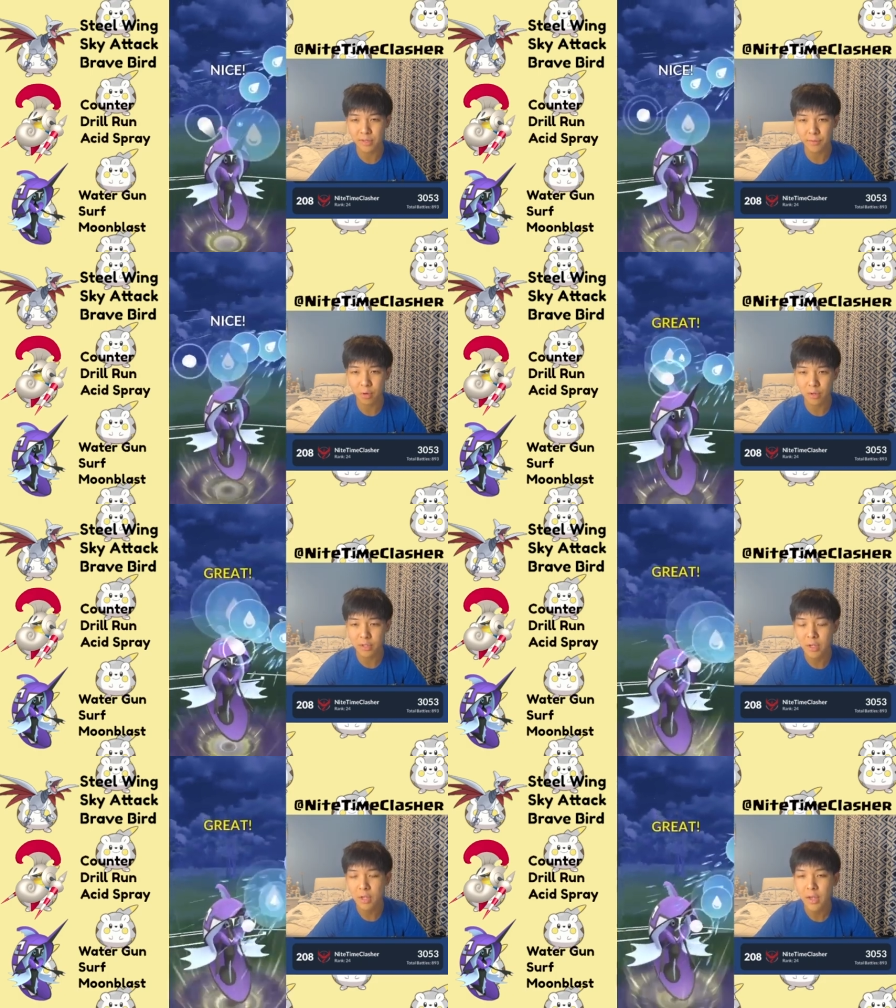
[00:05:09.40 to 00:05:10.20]
of
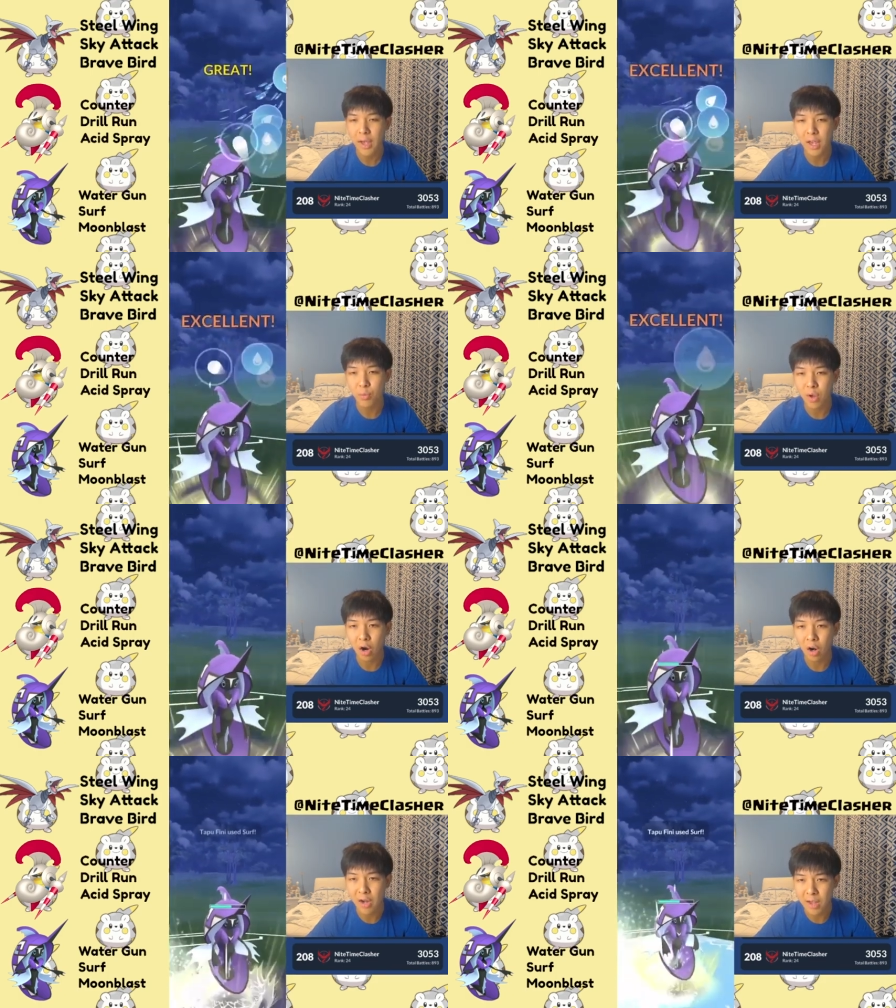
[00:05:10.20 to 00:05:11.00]
course, and we
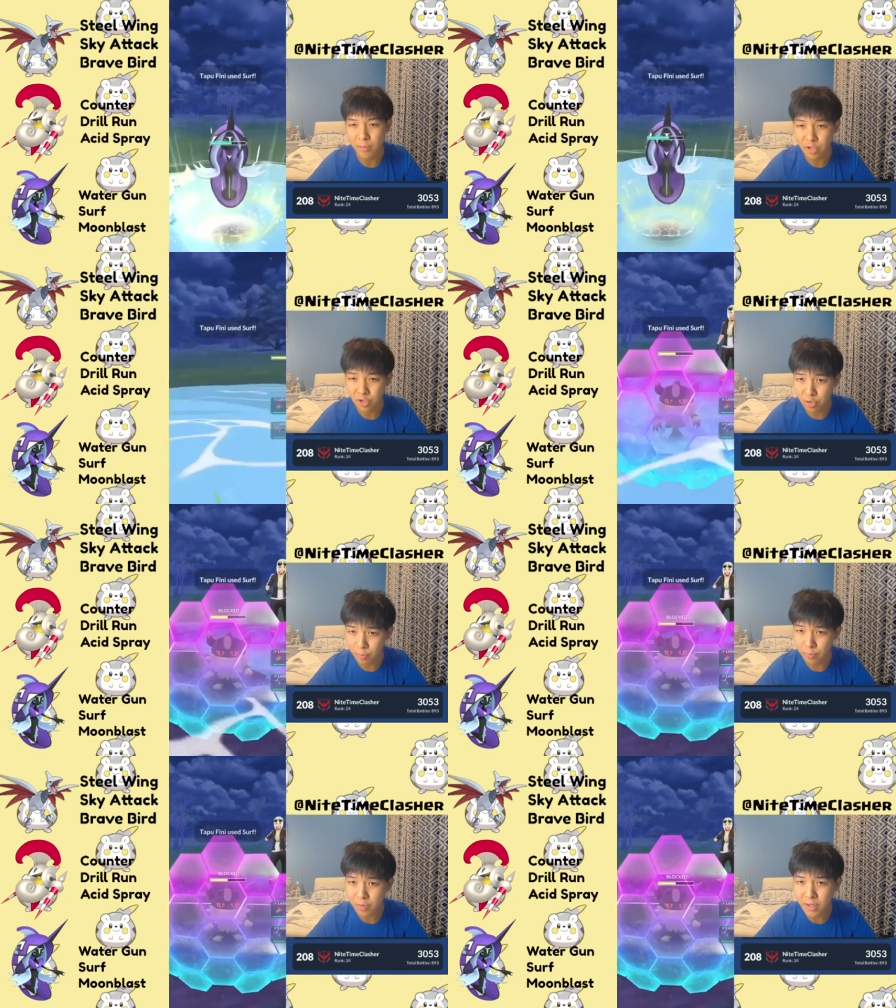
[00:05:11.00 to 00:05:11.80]
are able to
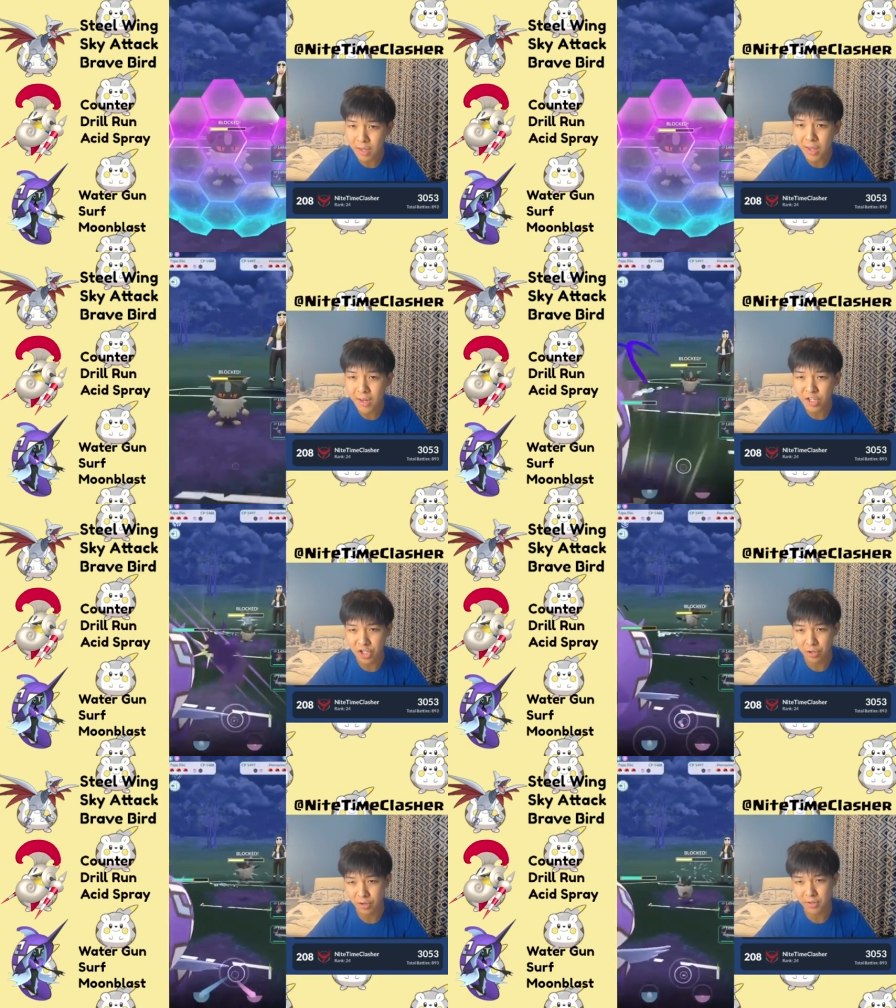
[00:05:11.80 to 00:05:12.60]
most likely get a
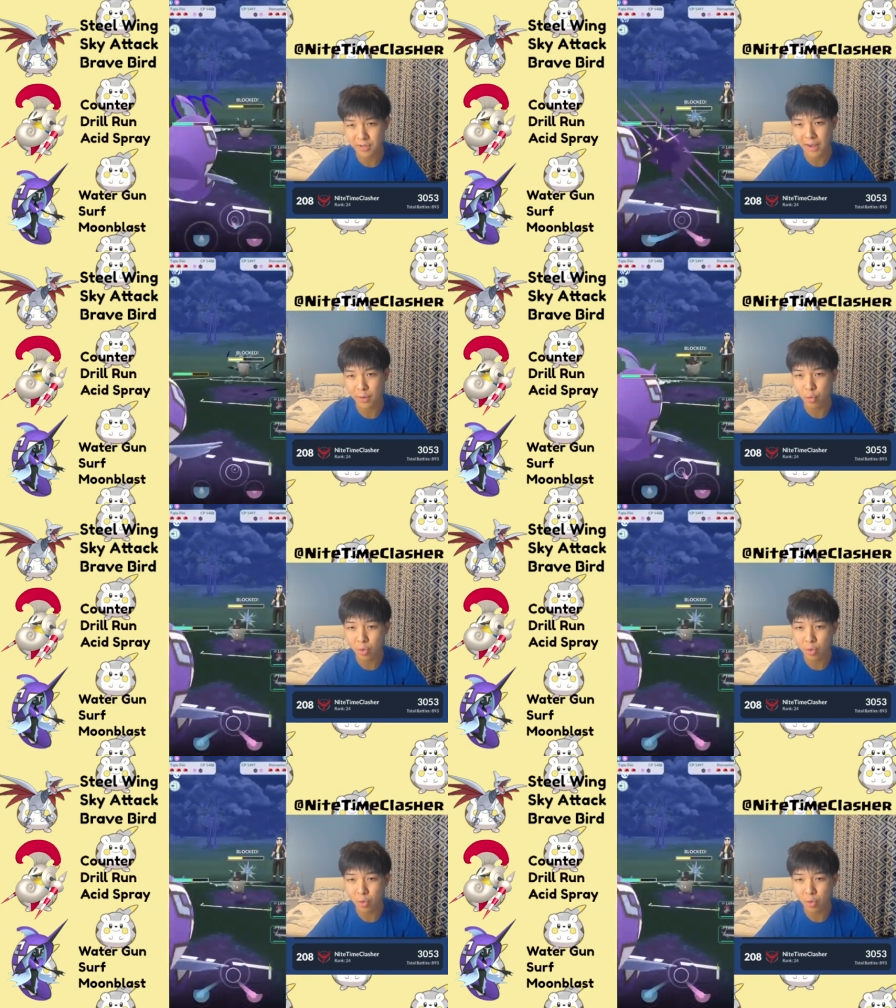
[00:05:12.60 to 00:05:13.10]
Shielder because that